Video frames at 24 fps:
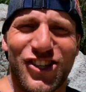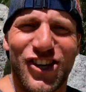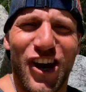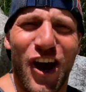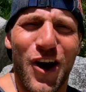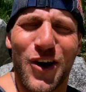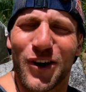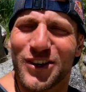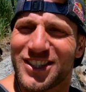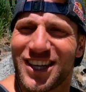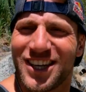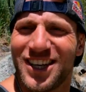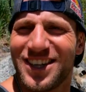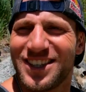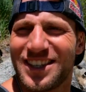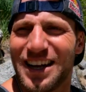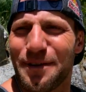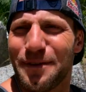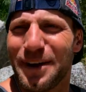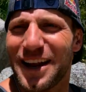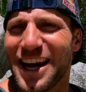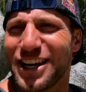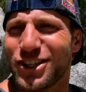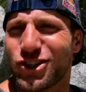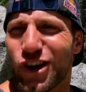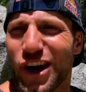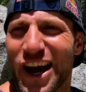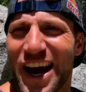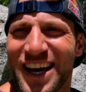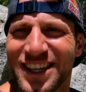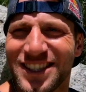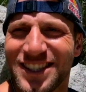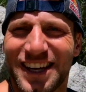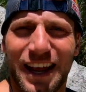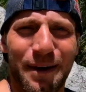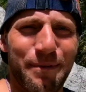Stoked. Time to get
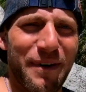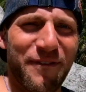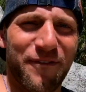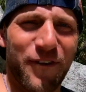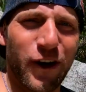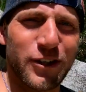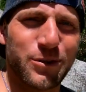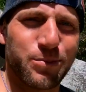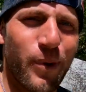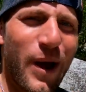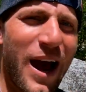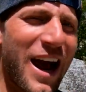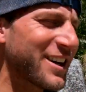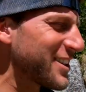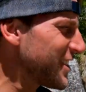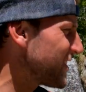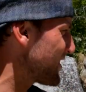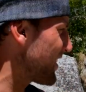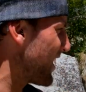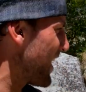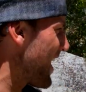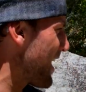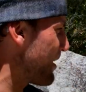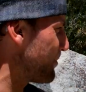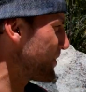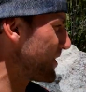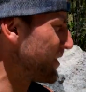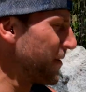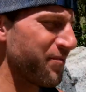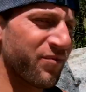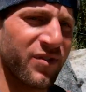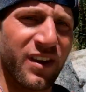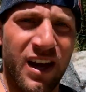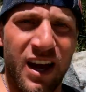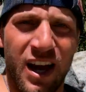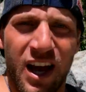dressed, get my first practice lap.
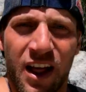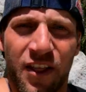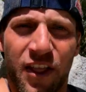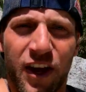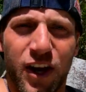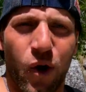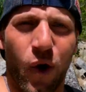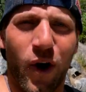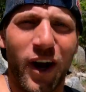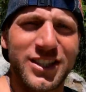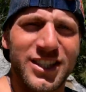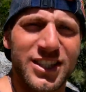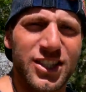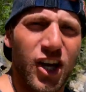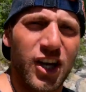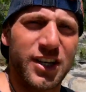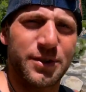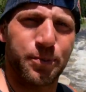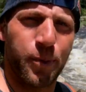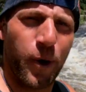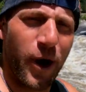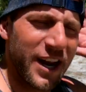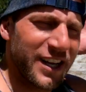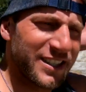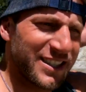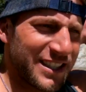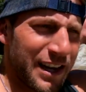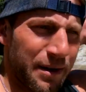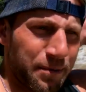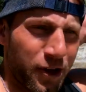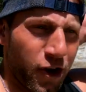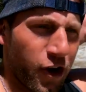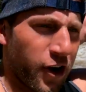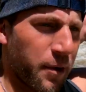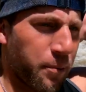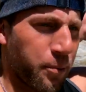The course looks pretty
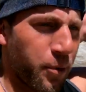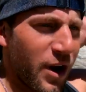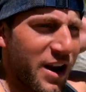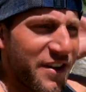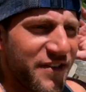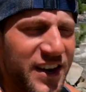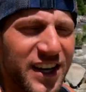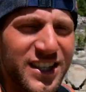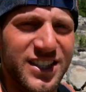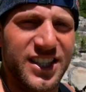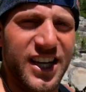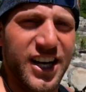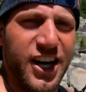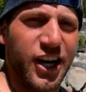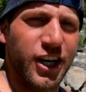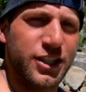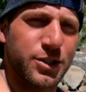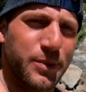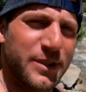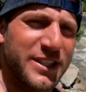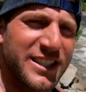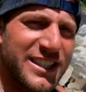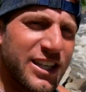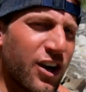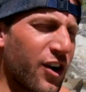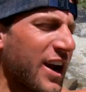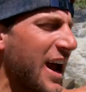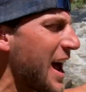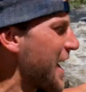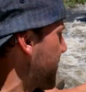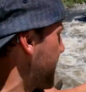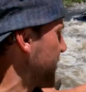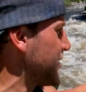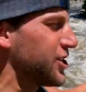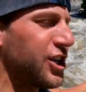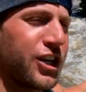similar to previous years. We still
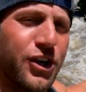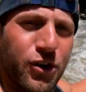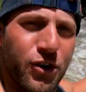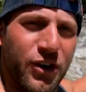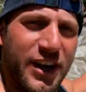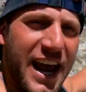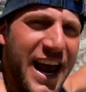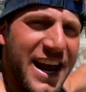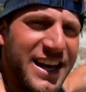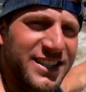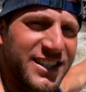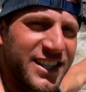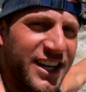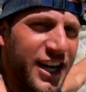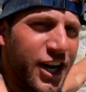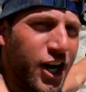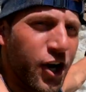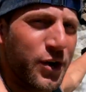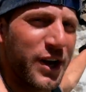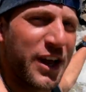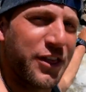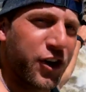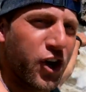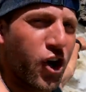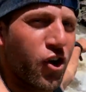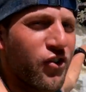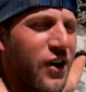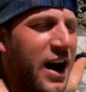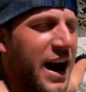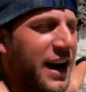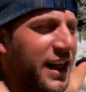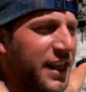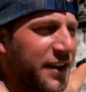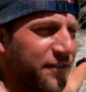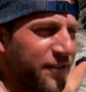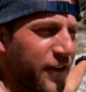got the 2 gates here. You have to go
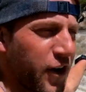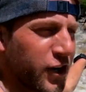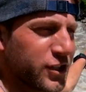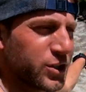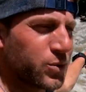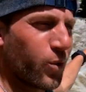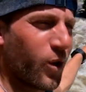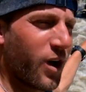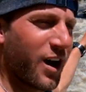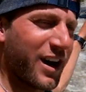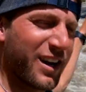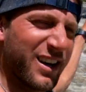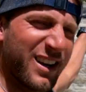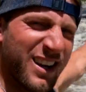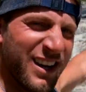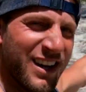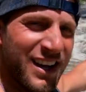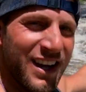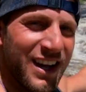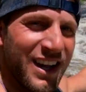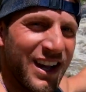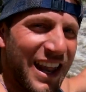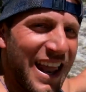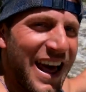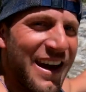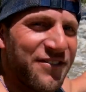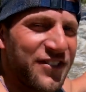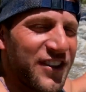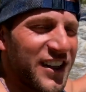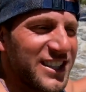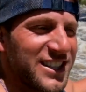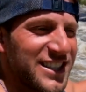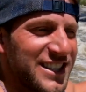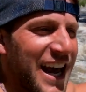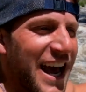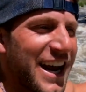right at the first one, left
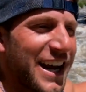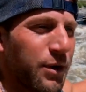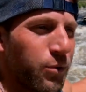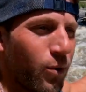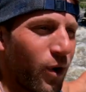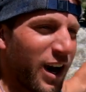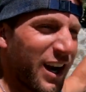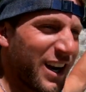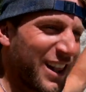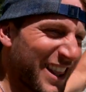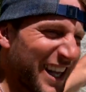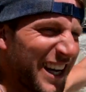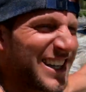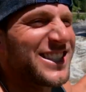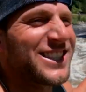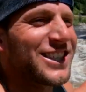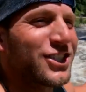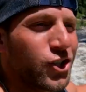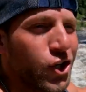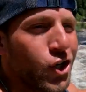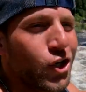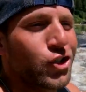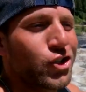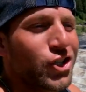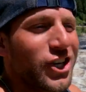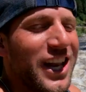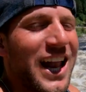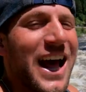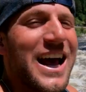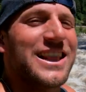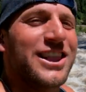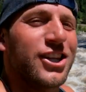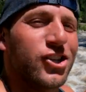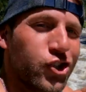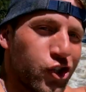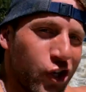at the second one. This is usually
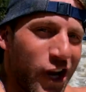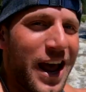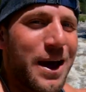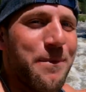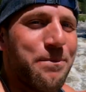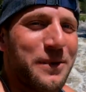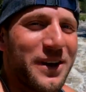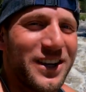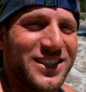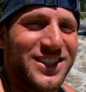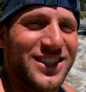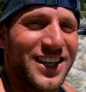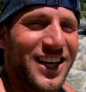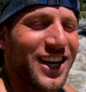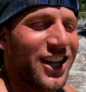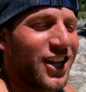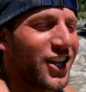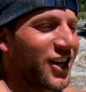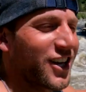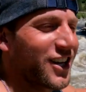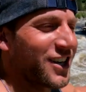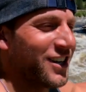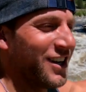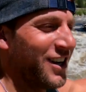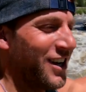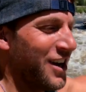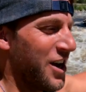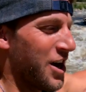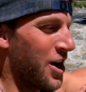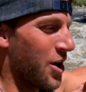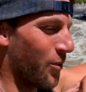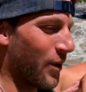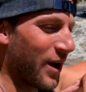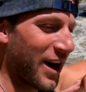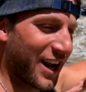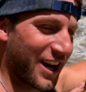like the champion's killer
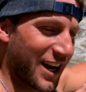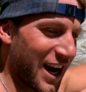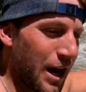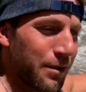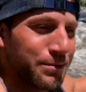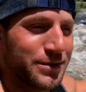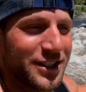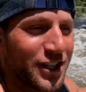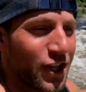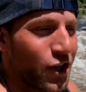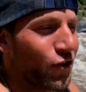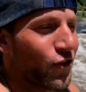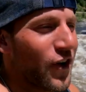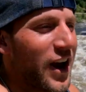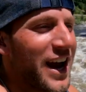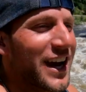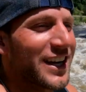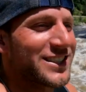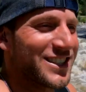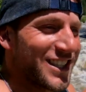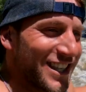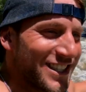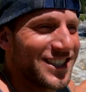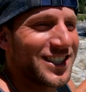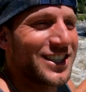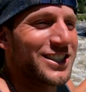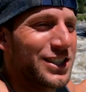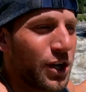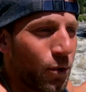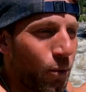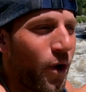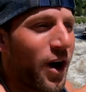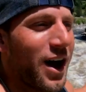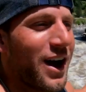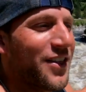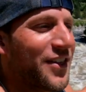when it comes to the race. This is
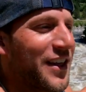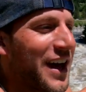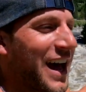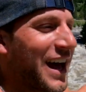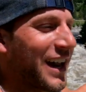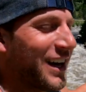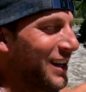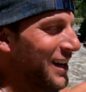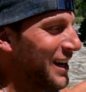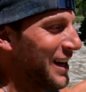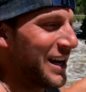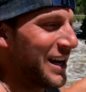the one that